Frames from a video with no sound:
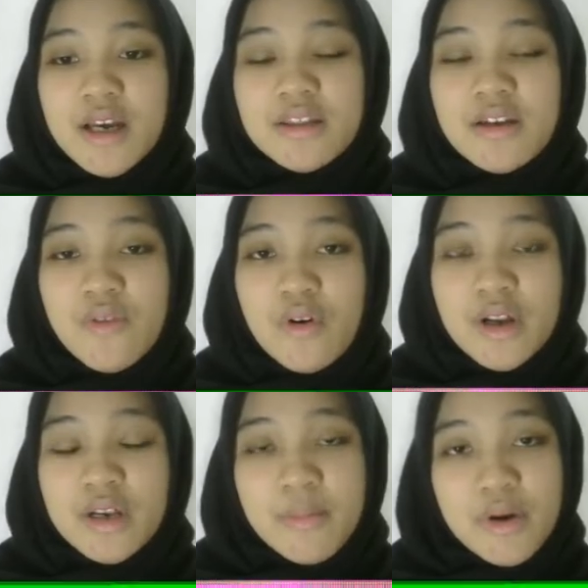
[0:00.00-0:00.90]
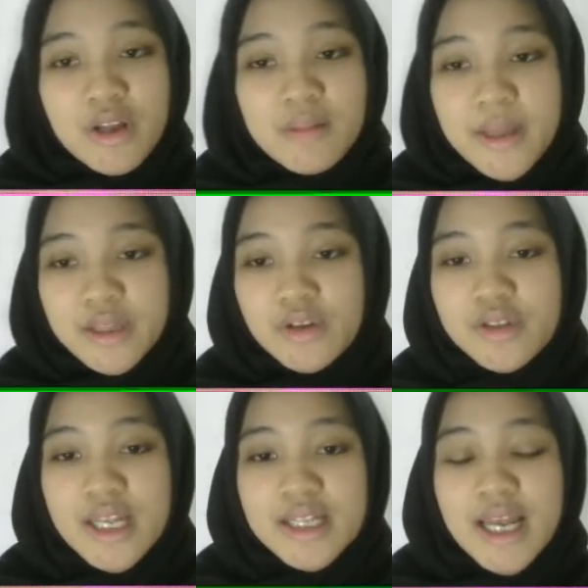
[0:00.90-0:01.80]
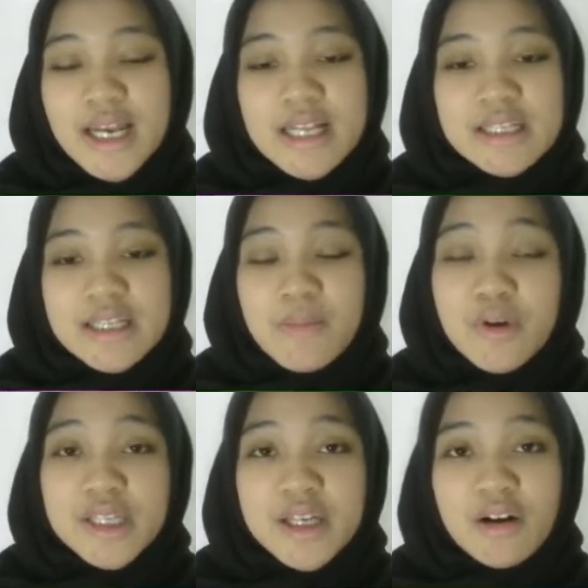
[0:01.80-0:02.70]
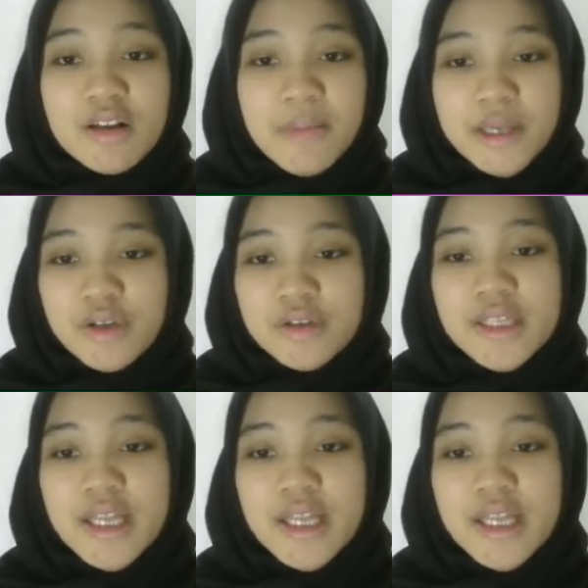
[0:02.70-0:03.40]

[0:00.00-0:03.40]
Therefore, a numerical method, that is the Monte Carlo method,